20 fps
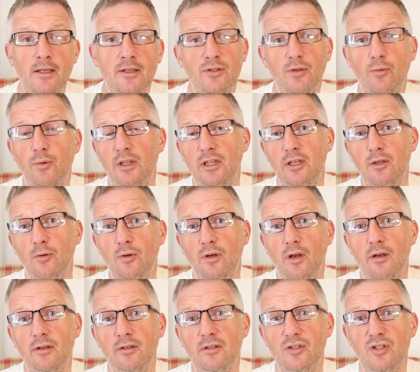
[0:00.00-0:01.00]
So whether you're
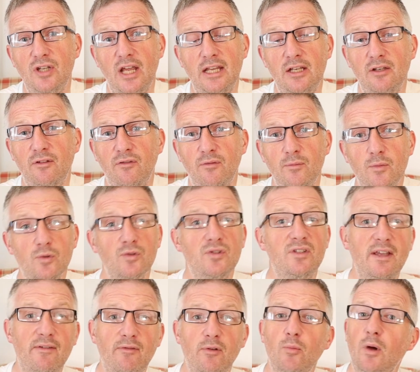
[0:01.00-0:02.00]
going to change from your
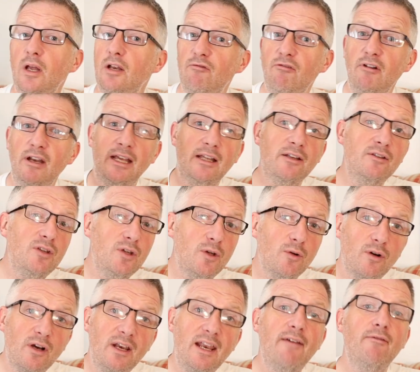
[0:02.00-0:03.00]
7-weight rig to
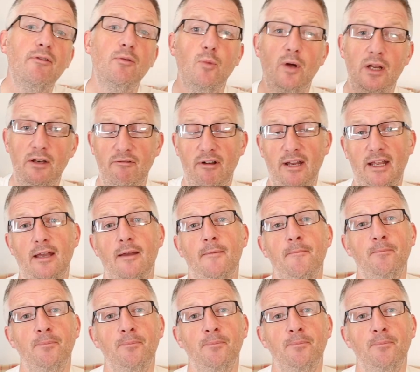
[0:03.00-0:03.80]
your 11-weight rig,